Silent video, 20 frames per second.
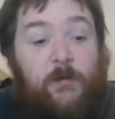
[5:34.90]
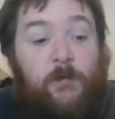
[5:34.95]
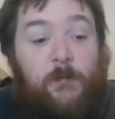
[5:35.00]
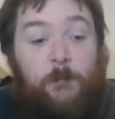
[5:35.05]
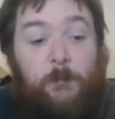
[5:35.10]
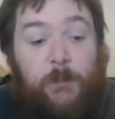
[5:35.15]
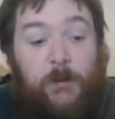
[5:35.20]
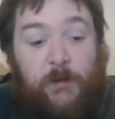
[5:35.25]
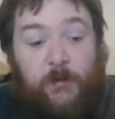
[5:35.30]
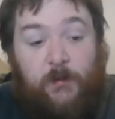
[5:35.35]

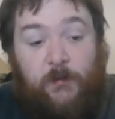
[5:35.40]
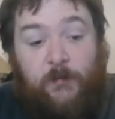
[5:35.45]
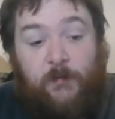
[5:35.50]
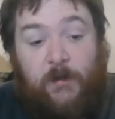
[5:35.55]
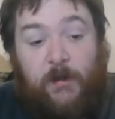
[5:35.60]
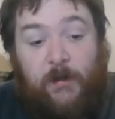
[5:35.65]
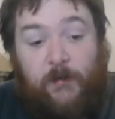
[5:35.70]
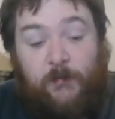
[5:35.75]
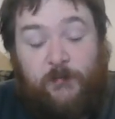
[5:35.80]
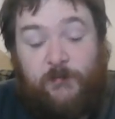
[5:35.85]
built
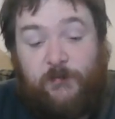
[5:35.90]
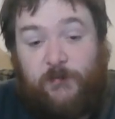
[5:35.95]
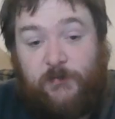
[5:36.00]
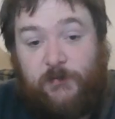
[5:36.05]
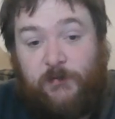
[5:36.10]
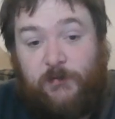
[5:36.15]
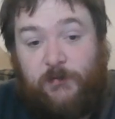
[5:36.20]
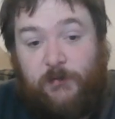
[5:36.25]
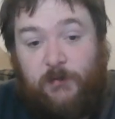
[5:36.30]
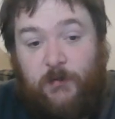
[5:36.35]
around
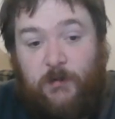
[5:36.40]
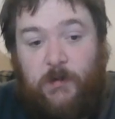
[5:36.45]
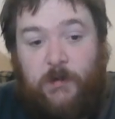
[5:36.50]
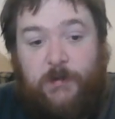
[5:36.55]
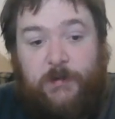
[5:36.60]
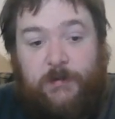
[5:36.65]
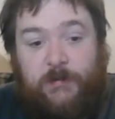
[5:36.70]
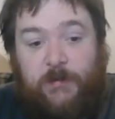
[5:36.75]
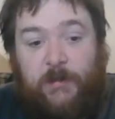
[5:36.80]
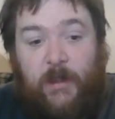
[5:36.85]

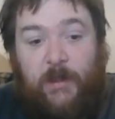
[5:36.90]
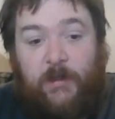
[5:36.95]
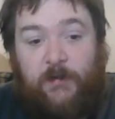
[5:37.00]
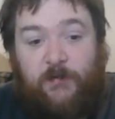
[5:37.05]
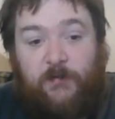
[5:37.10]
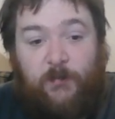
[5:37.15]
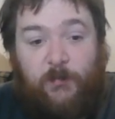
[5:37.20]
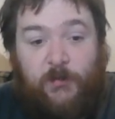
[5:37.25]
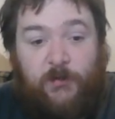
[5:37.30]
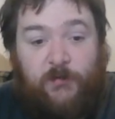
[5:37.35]
getting
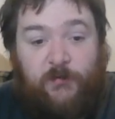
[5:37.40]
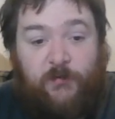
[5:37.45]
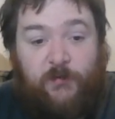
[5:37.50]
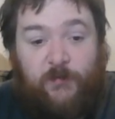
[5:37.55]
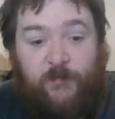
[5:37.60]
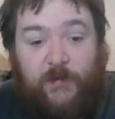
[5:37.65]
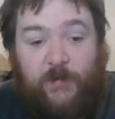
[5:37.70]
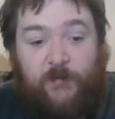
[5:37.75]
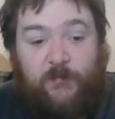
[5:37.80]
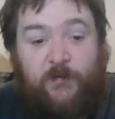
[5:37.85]
some good
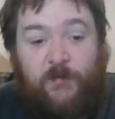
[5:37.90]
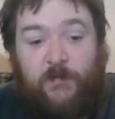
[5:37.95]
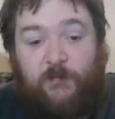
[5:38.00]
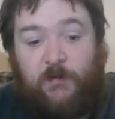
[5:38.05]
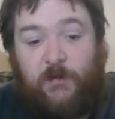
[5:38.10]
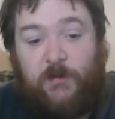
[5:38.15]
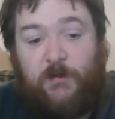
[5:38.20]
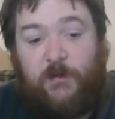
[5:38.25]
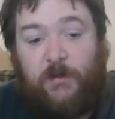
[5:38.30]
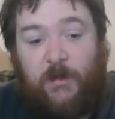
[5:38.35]
stuff out. So you've
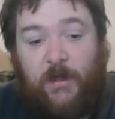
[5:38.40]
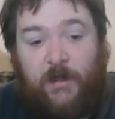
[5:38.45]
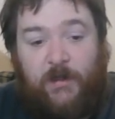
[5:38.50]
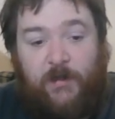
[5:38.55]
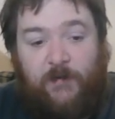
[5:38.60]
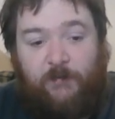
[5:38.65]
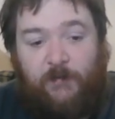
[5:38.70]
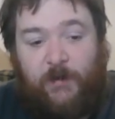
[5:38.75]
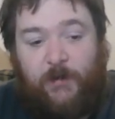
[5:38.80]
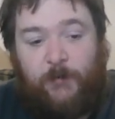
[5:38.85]
got your
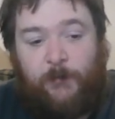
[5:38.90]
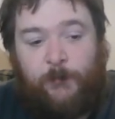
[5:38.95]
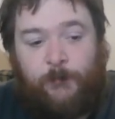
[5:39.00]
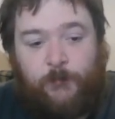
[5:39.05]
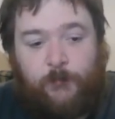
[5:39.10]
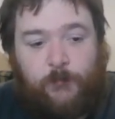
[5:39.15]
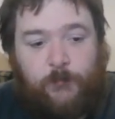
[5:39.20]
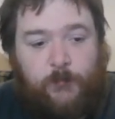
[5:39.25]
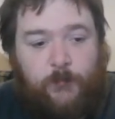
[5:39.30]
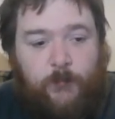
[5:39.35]
anti-venom
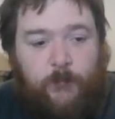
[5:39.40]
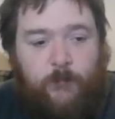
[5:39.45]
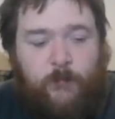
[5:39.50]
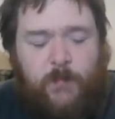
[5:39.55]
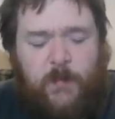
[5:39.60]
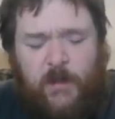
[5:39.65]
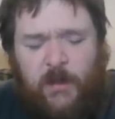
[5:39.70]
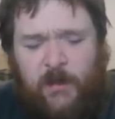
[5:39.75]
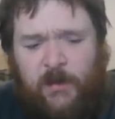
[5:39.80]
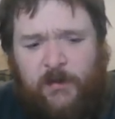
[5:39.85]

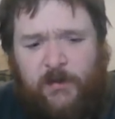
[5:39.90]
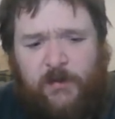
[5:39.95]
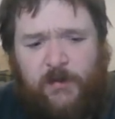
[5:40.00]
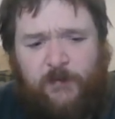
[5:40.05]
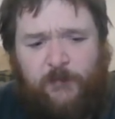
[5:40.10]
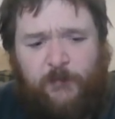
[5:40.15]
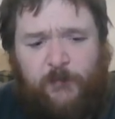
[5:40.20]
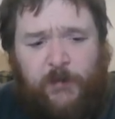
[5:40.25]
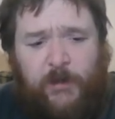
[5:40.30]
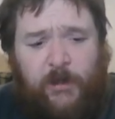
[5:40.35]
into
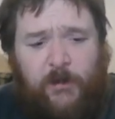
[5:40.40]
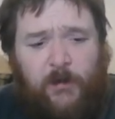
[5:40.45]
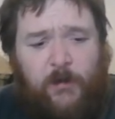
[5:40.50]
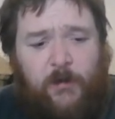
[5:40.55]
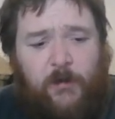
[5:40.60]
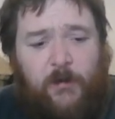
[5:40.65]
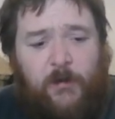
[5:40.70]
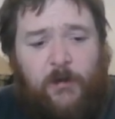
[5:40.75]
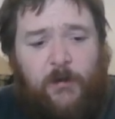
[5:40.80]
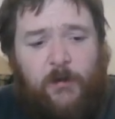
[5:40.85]
your
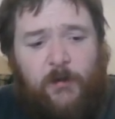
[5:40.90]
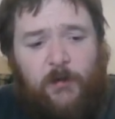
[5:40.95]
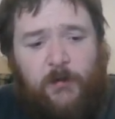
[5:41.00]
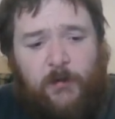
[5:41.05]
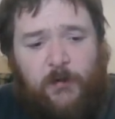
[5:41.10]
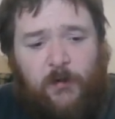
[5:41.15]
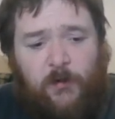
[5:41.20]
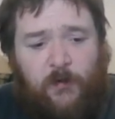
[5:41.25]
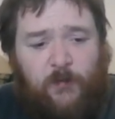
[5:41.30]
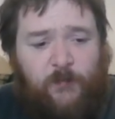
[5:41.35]
Frigga,
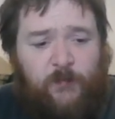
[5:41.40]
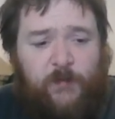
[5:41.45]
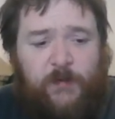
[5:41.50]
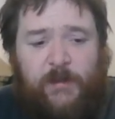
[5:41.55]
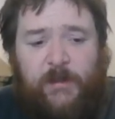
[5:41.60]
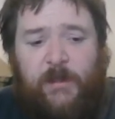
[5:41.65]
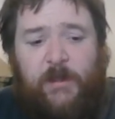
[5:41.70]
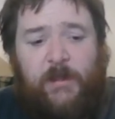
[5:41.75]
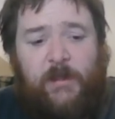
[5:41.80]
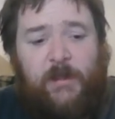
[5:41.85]

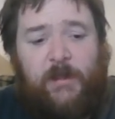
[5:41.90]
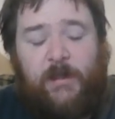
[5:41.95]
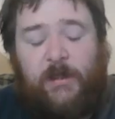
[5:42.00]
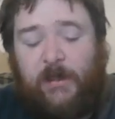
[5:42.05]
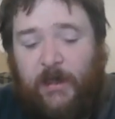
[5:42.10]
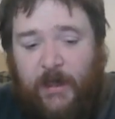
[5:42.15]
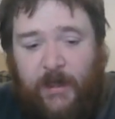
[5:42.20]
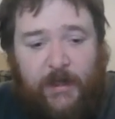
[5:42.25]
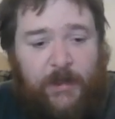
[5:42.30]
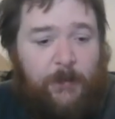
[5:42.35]
hopefully hitting like
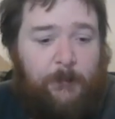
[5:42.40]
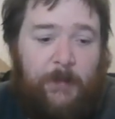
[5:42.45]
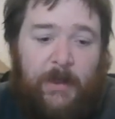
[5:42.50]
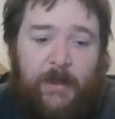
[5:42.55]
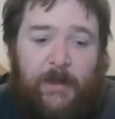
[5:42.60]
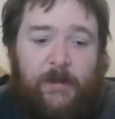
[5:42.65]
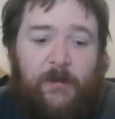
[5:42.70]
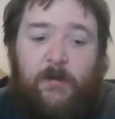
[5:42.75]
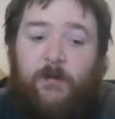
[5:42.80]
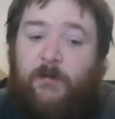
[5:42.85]
an Iron
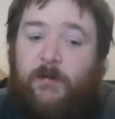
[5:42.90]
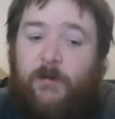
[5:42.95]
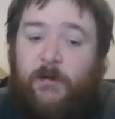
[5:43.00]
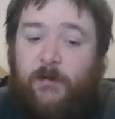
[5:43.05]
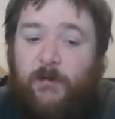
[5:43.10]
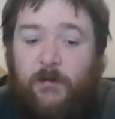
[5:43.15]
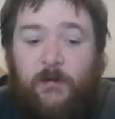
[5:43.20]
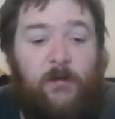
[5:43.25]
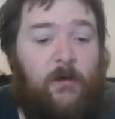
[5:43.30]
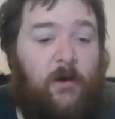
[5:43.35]
Man or
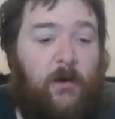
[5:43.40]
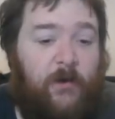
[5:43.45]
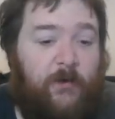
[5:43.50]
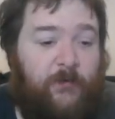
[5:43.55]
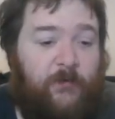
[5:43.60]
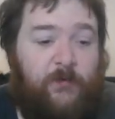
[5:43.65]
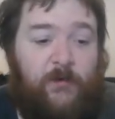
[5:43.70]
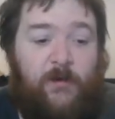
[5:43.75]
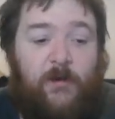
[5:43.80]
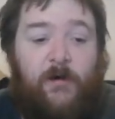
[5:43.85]
an
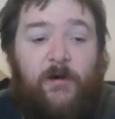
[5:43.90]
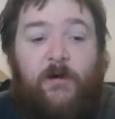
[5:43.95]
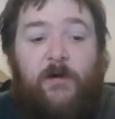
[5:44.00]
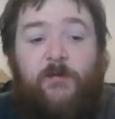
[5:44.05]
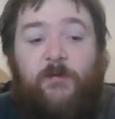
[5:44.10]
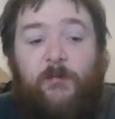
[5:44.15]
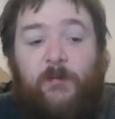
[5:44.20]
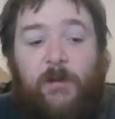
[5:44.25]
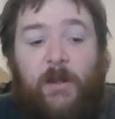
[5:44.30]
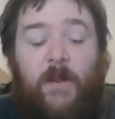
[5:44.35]
Onslaught or
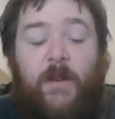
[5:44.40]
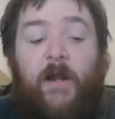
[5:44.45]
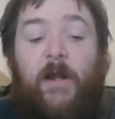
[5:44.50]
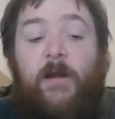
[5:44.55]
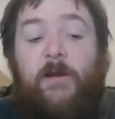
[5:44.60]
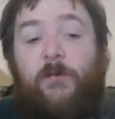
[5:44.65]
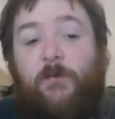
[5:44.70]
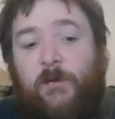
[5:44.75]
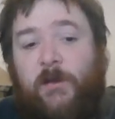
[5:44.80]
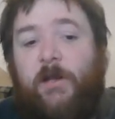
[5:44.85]
something like
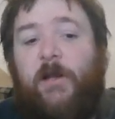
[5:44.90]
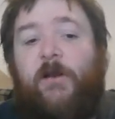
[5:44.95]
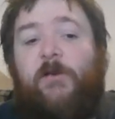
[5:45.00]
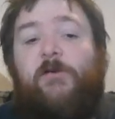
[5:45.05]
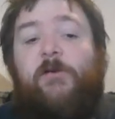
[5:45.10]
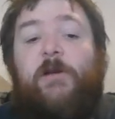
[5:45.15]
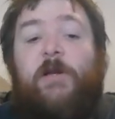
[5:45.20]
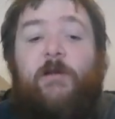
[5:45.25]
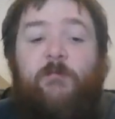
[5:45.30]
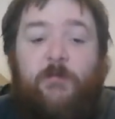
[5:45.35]
that. Luke Cage
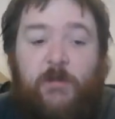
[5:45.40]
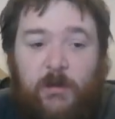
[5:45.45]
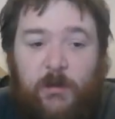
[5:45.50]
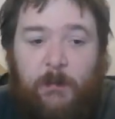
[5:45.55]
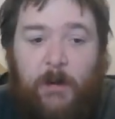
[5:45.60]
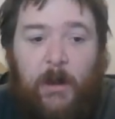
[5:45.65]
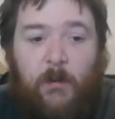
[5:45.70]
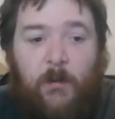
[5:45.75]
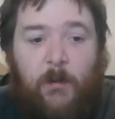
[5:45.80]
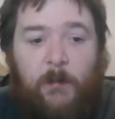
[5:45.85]
should give you the
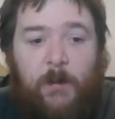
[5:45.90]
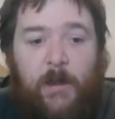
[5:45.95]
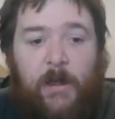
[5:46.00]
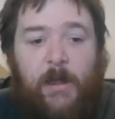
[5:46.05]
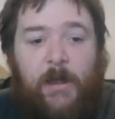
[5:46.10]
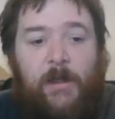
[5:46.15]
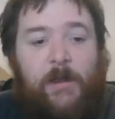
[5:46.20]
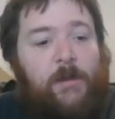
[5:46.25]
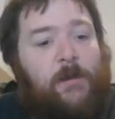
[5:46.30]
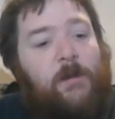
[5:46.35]
power
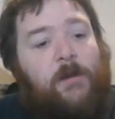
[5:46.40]
back.